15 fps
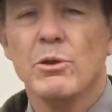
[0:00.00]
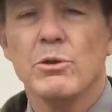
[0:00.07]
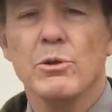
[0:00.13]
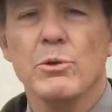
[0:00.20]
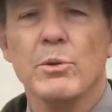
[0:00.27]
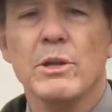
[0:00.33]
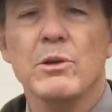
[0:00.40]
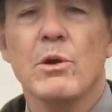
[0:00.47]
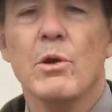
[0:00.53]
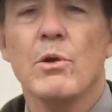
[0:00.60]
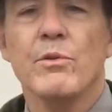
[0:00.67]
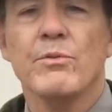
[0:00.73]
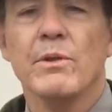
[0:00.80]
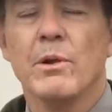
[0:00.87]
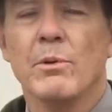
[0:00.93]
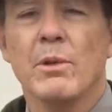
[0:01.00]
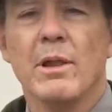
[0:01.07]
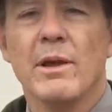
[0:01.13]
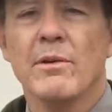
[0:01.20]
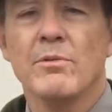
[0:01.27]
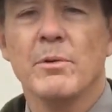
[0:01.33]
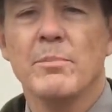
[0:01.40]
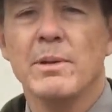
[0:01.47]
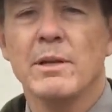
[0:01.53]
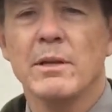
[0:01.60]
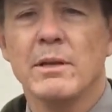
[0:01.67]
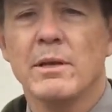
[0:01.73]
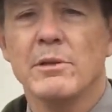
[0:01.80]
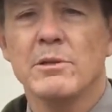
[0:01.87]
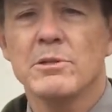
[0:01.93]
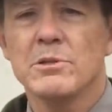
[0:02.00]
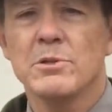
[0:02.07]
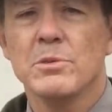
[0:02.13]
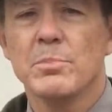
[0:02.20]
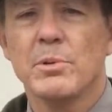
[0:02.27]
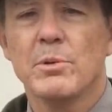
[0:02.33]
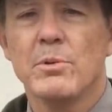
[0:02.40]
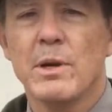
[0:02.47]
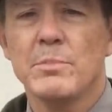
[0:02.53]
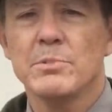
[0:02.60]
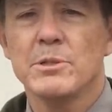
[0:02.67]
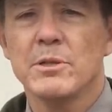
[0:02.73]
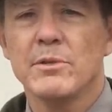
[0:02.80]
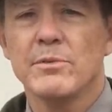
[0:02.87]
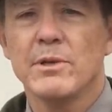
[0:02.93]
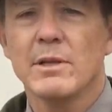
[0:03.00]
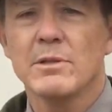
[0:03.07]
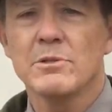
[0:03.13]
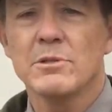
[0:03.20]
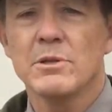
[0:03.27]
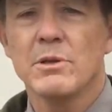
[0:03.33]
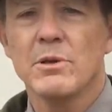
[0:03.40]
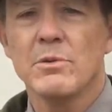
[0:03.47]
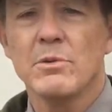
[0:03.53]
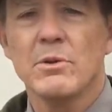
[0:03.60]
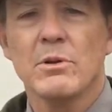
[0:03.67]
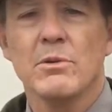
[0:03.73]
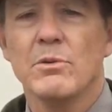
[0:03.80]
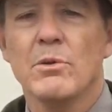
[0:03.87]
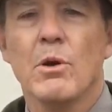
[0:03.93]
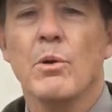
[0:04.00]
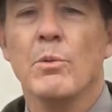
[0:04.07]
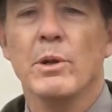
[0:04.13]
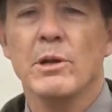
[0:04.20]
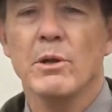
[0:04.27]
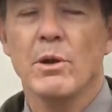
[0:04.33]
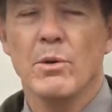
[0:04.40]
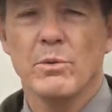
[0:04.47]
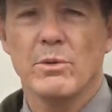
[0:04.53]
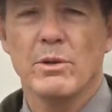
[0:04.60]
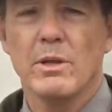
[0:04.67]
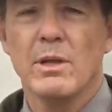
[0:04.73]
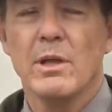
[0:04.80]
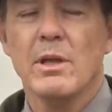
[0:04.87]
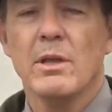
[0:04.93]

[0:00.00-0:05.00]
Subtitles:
Do we know if there will ever be another super eruption of Yellowstone? No, we don't.